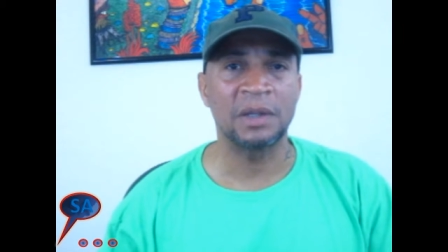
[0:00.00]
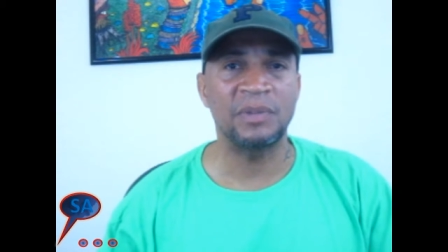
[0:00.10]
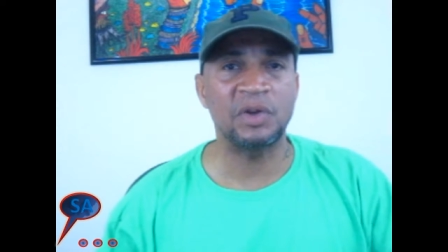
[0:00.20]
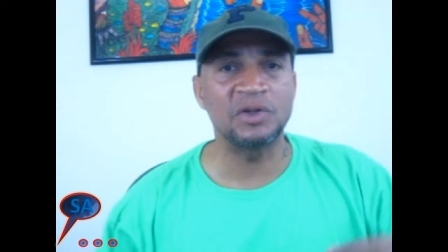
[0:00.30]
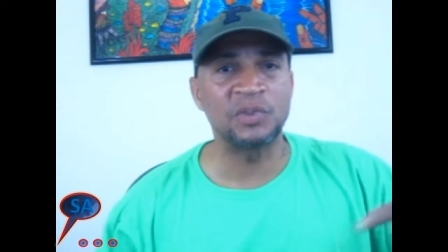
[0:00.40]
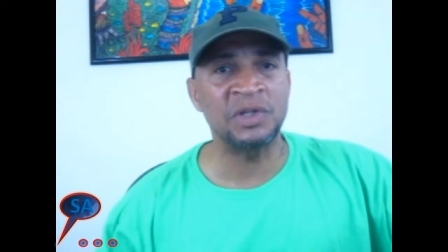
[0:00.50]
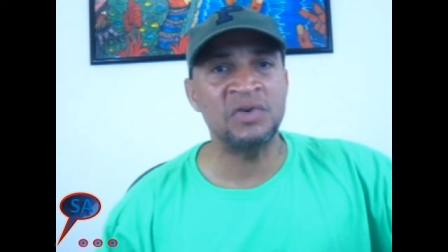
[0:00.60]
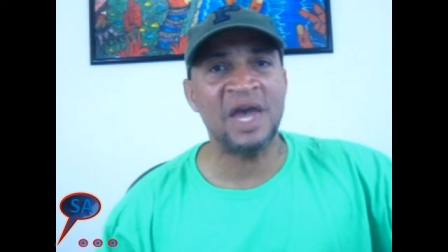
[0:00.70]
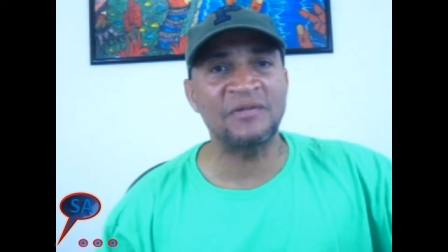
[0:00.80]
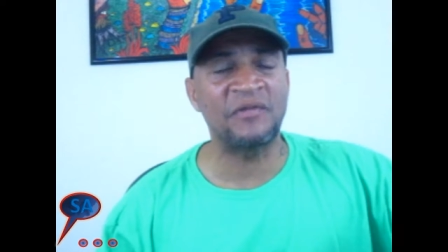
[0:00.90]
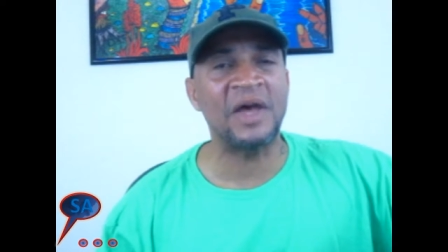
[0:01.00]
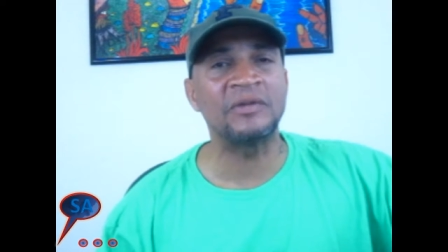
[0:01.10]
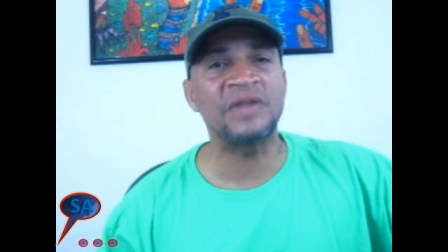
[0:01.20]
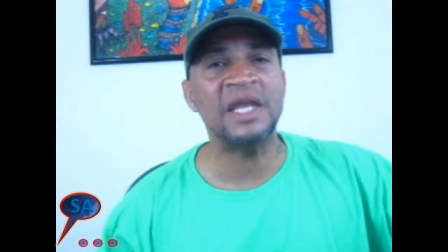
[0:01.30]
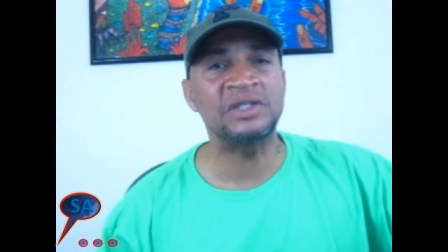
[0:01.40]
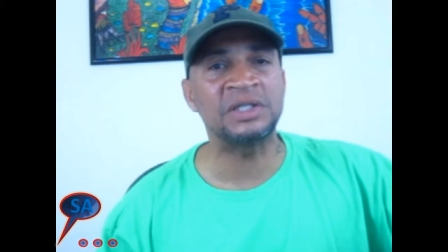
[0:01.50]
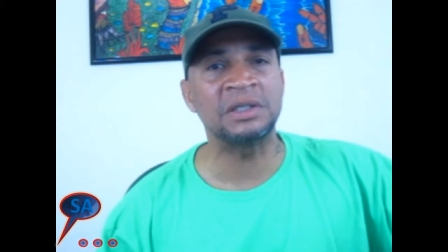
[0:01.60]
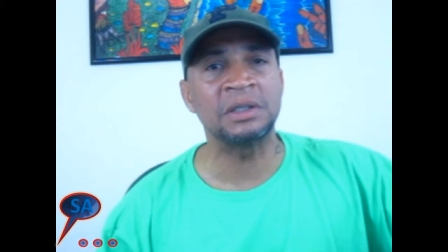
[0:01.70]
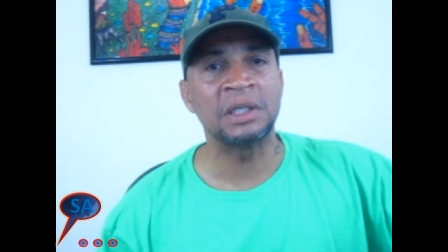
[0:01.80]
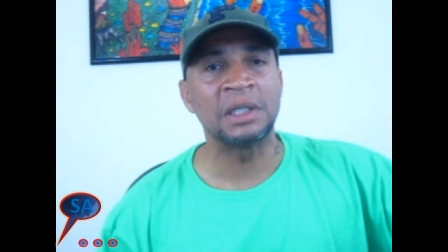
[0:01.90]
because when you have a
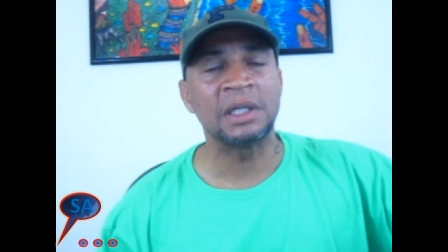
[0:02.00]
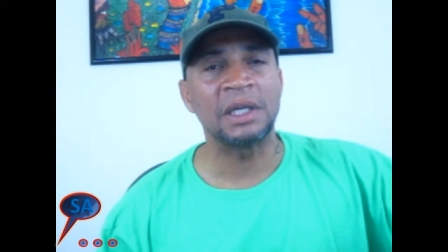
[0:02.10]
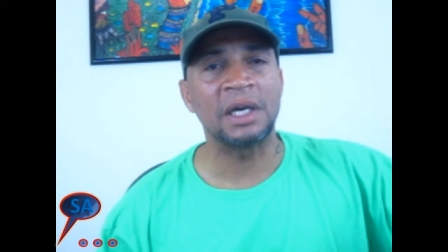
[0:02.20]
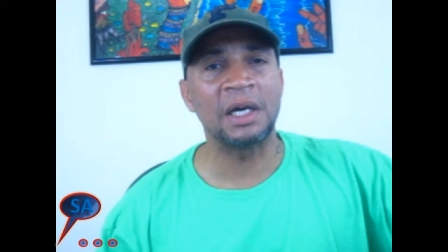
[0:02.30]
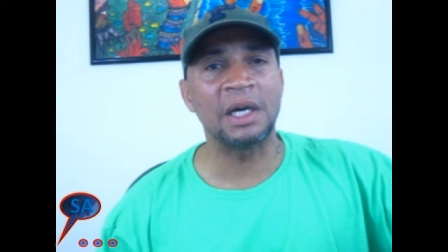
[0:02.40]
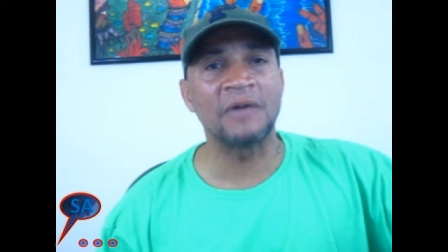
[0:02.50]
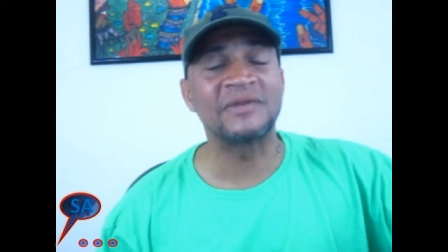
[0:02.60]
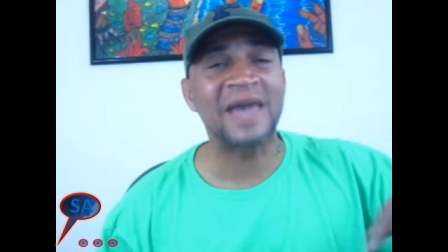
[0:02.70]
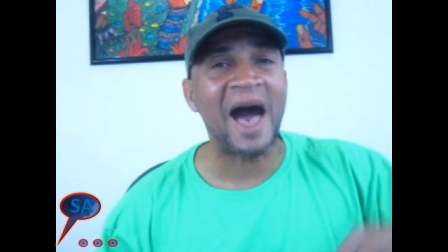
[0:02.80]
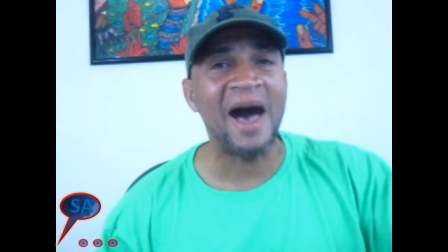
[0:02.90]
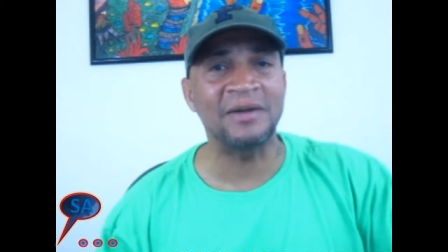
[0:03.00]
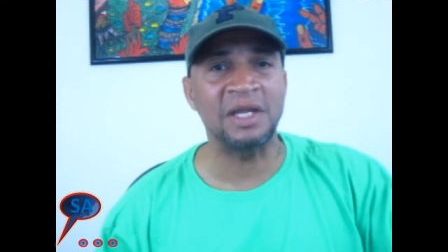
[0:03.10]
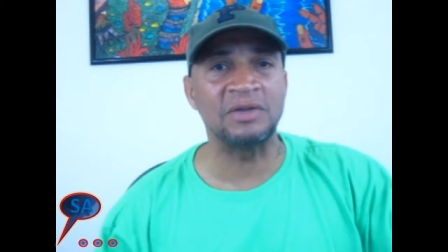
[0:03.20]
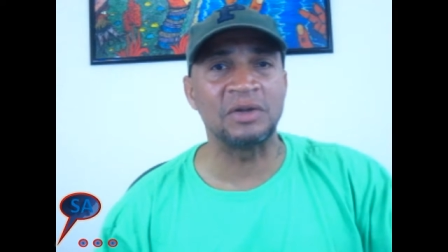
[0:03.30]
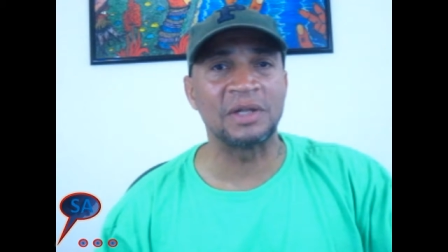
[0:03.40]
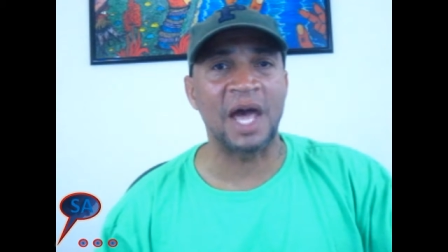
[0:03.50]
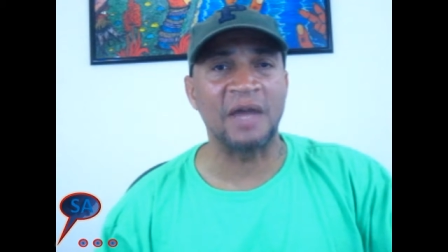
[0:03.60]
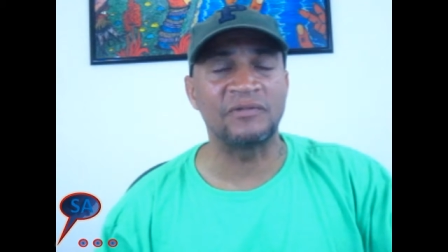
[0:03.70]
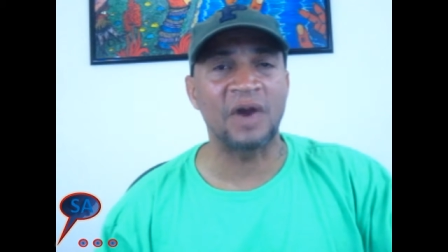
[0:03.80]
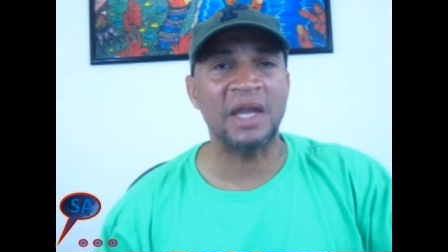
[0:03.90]
foundation of God in your
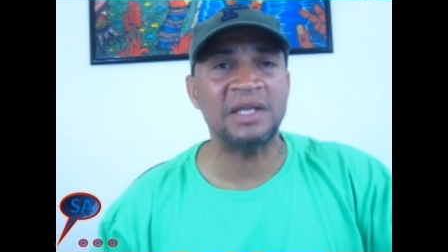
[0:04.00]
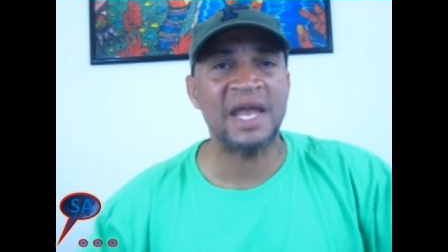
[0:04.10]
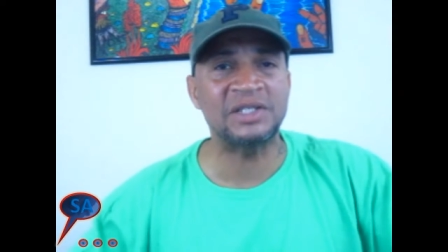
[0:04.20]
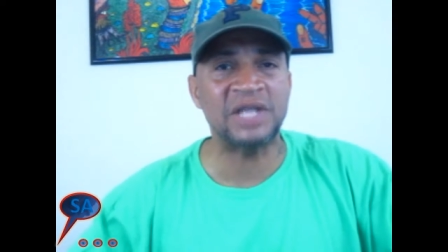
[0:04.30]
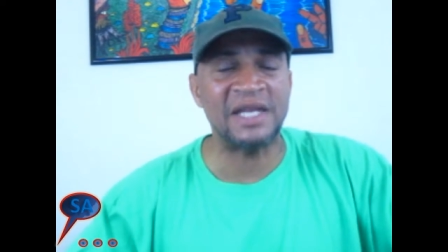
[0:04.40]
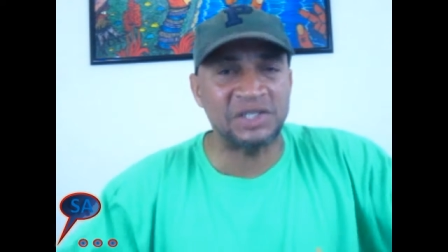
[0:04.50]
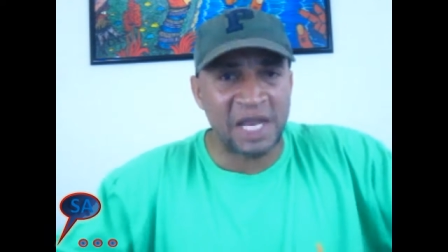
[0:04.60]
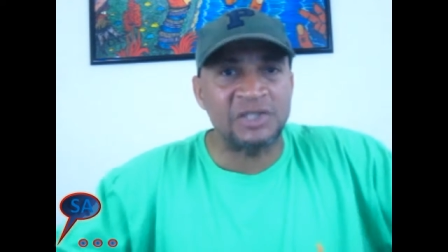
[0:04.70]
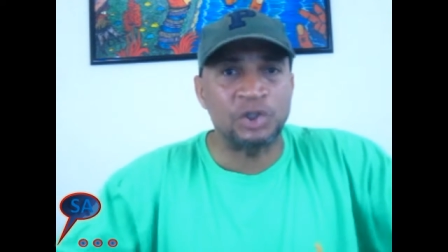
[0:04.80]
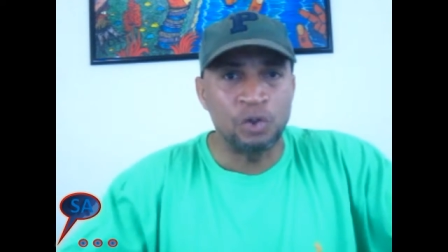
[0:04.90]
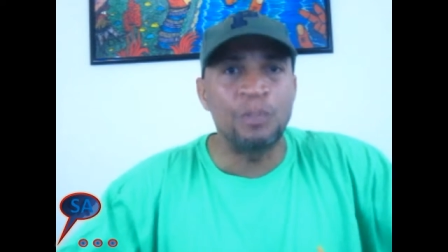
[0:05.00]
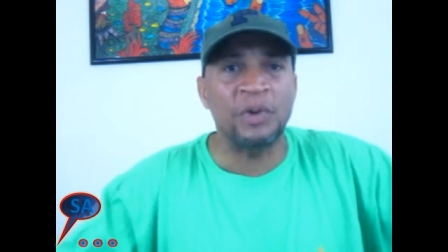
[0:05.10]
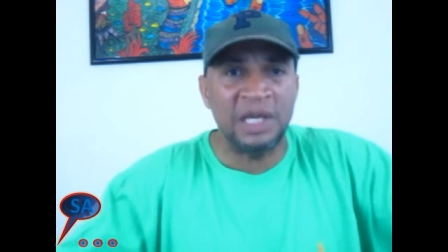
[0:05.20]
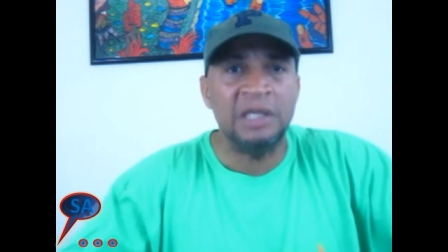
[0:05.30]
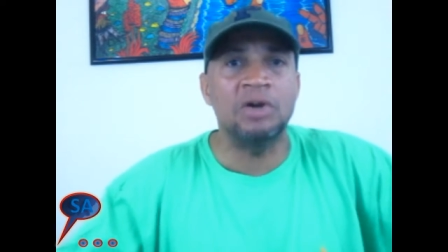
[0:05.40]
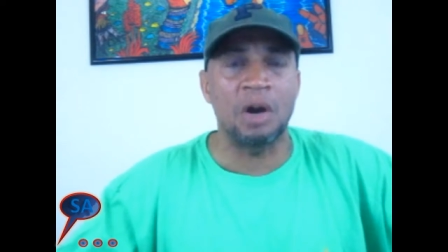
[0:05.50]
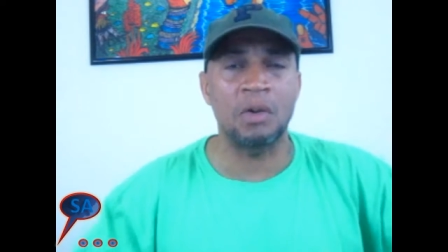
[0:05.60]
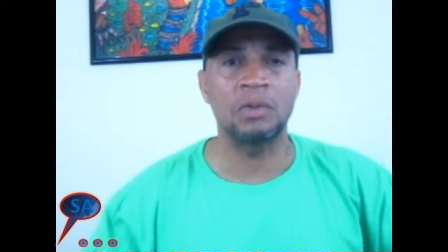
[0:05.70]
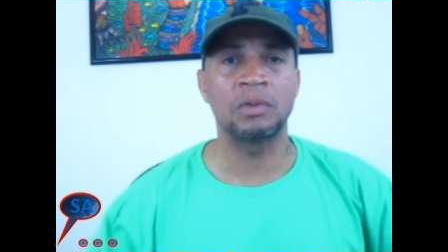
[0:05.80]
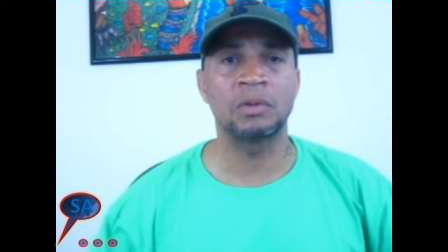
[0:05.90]
life, right, that's that super ego.